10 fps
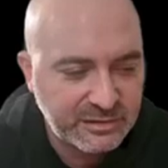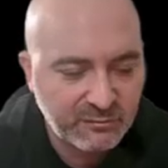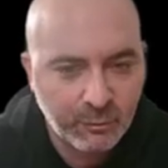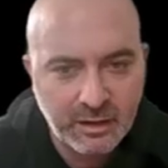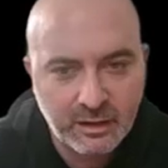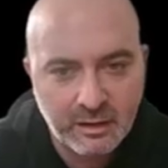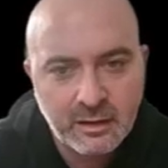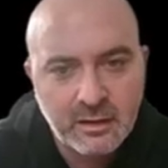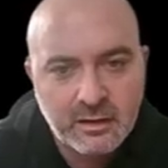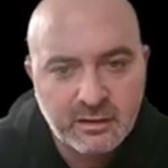just waiting;
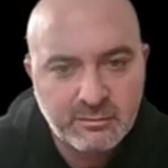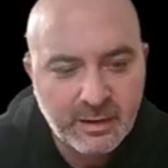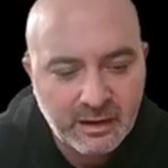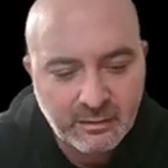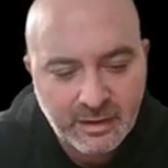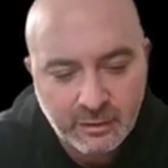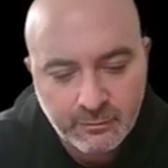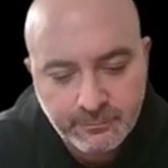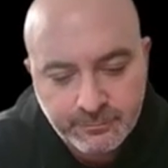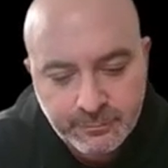he's baiting him
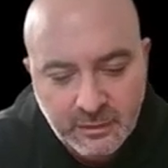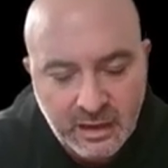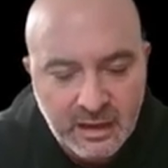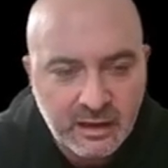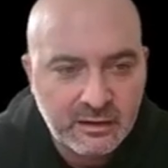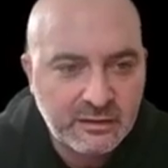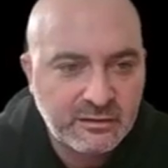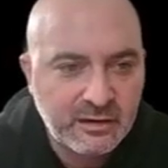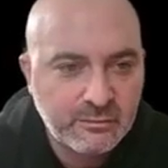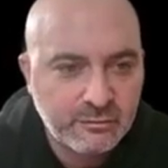out, and he's
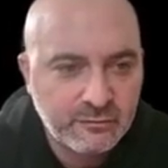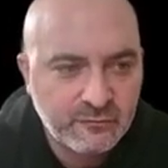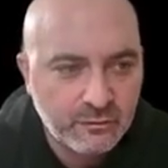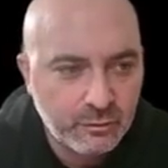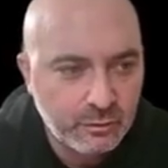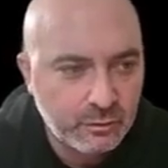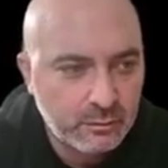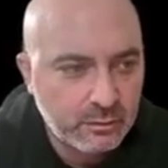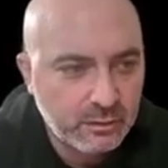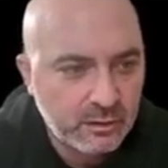able to
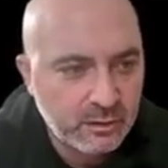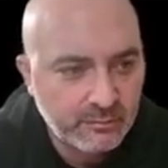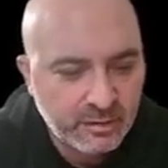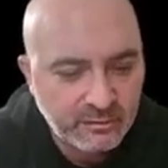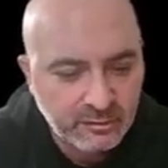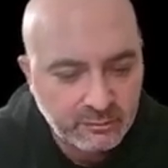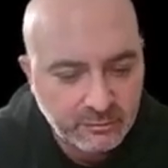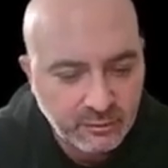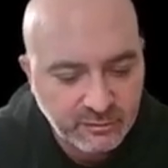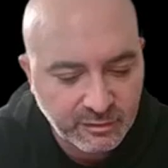basically
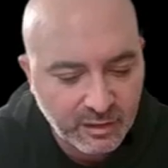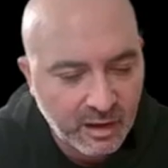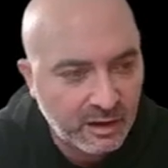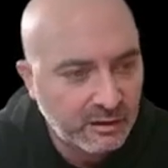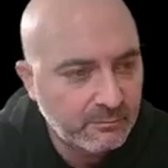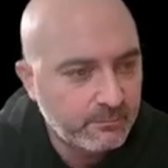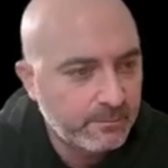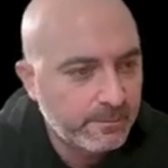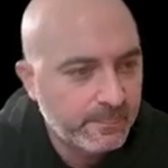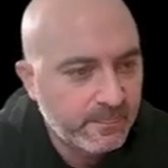close the line.
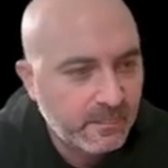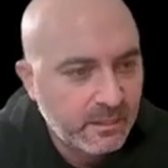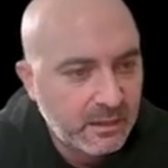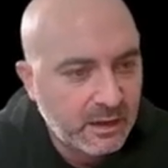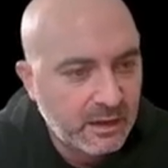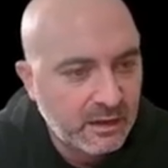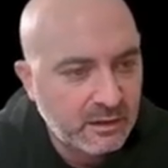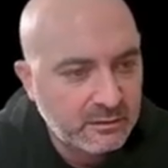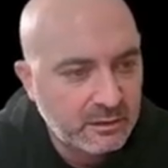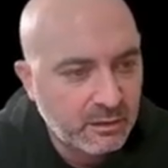
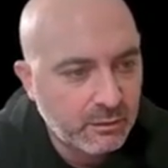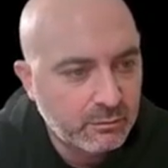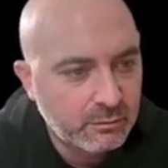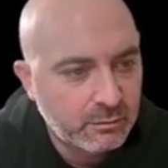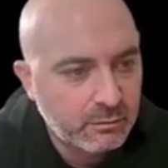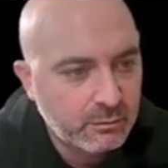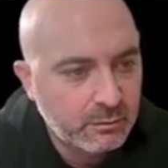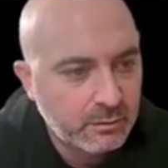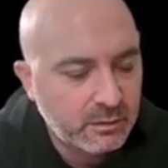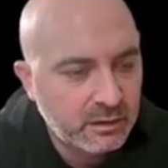And
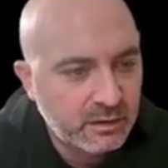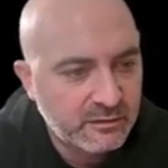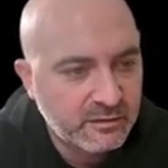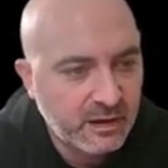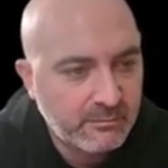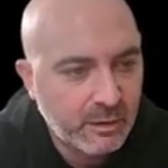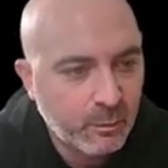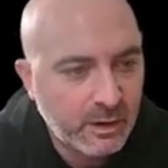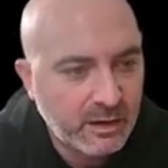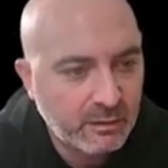it's not about
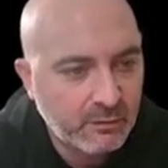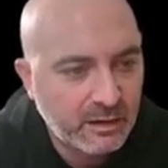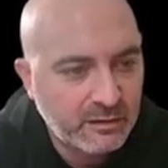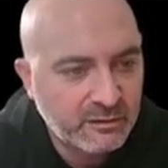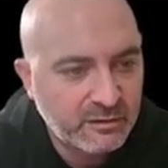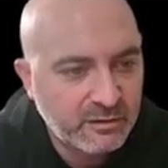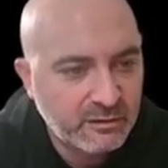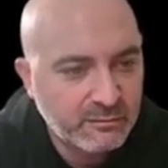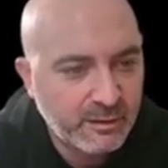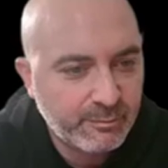waiting, right? You see in
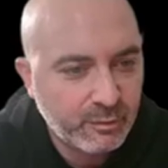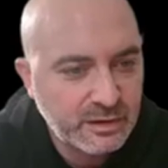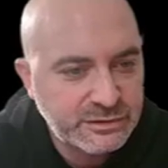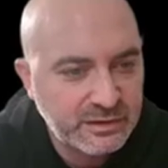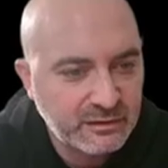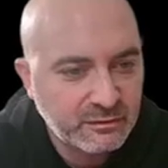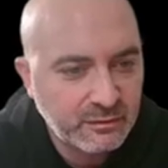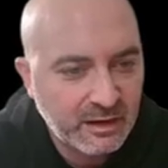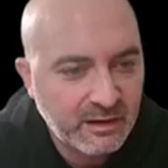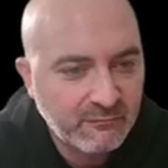this preparation, he's
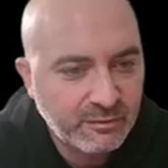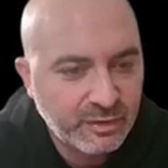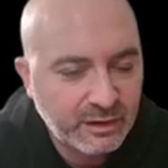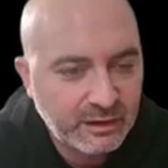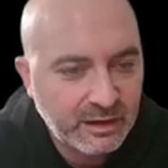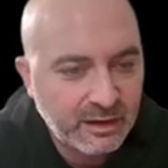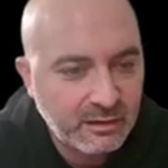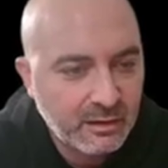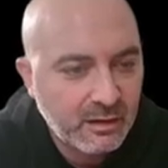doing everything he can.